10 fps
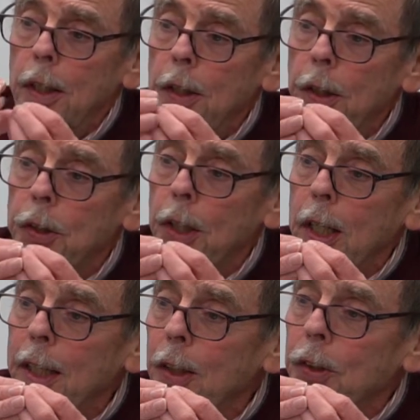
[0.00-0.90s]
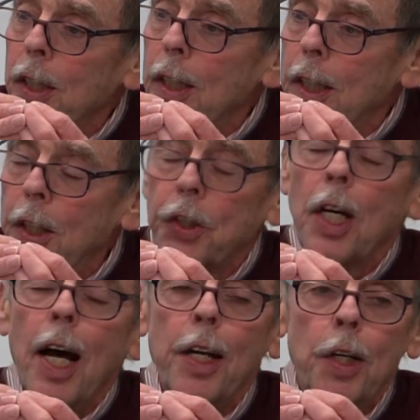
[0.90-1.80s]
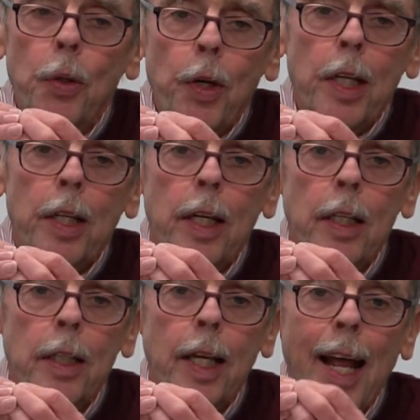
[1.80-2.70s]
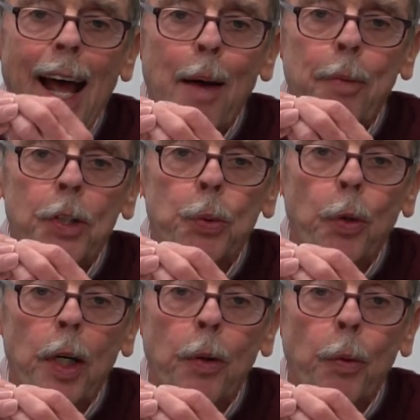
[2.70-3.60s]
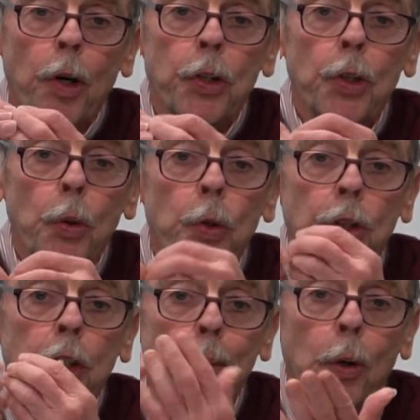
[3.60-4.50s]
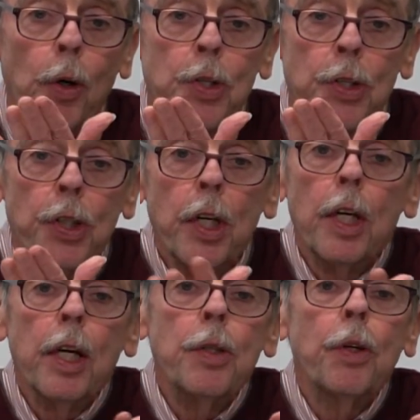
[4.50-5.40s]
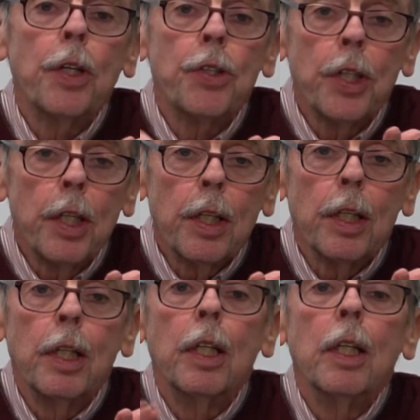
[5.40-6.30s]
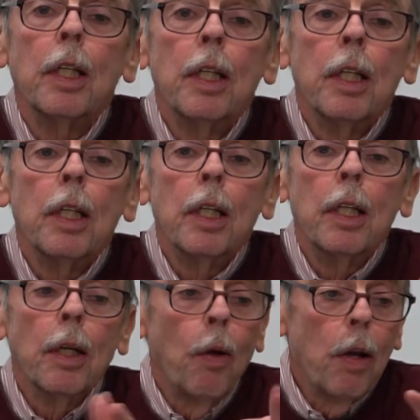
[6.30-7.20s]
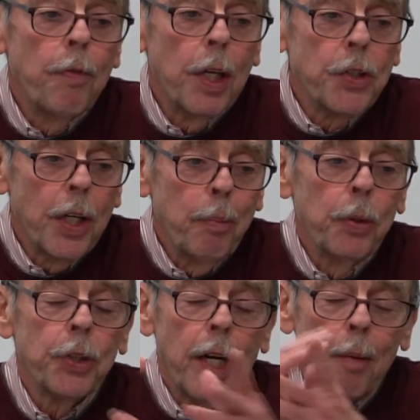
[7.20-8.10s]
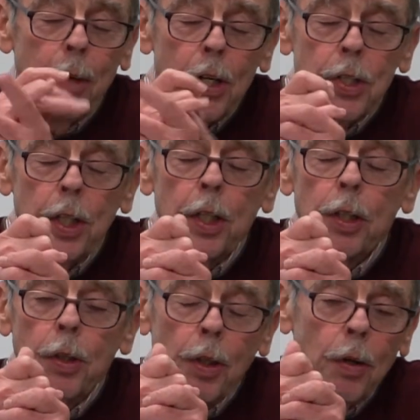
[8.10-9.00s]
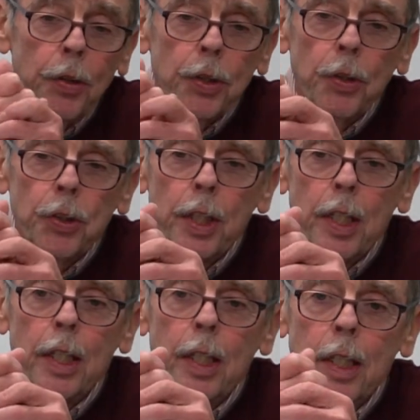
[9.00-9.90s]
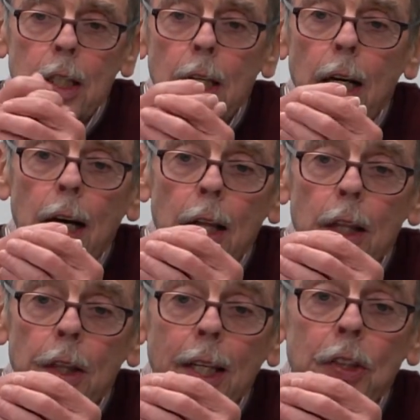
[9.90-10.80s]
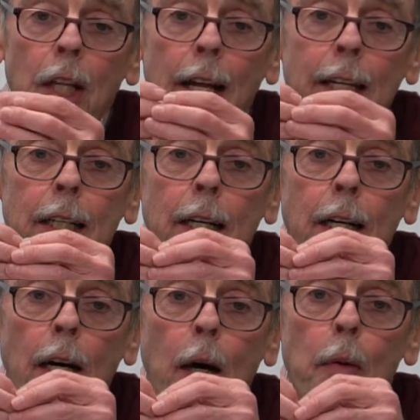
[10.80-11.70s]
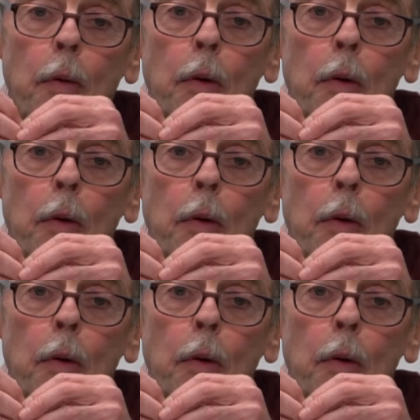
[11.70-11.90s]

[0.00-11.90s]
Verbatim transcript: there's a there's a, discontinuity that that happens where where a solution emerges, and you can see it in all of the examples that I mentioned here, you can also see it in uh, things like uh, uh,